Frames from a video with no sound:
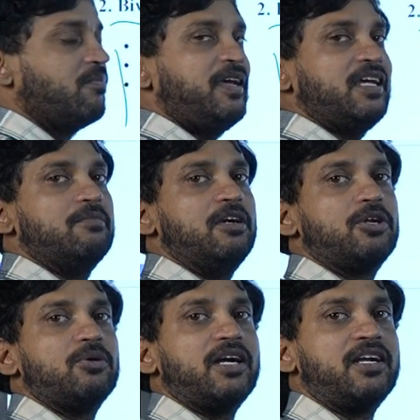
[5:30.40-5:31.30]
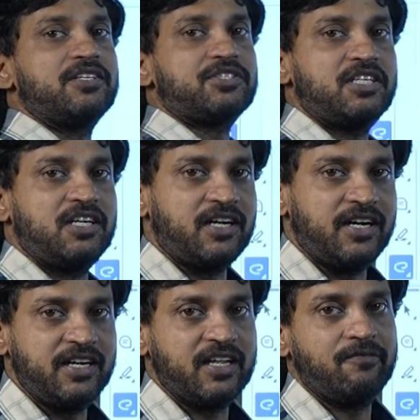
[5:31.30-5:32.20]
will be able to understand and
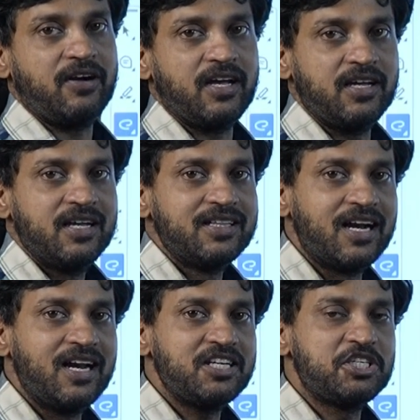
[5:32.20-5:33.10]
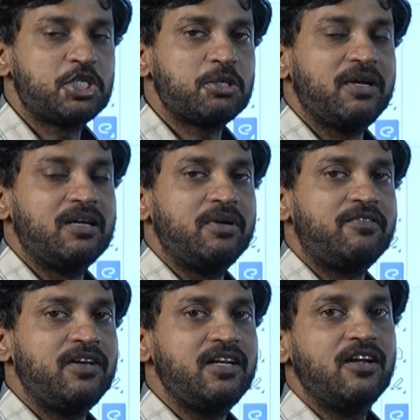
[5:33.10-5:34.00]
identify the relationship in
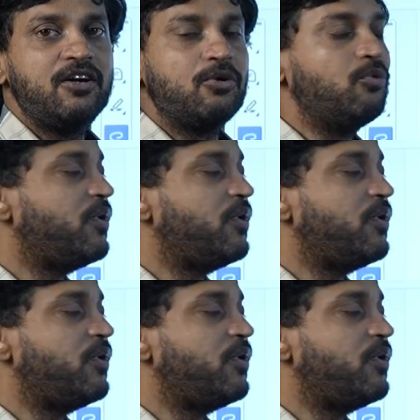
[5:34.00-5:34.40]
between two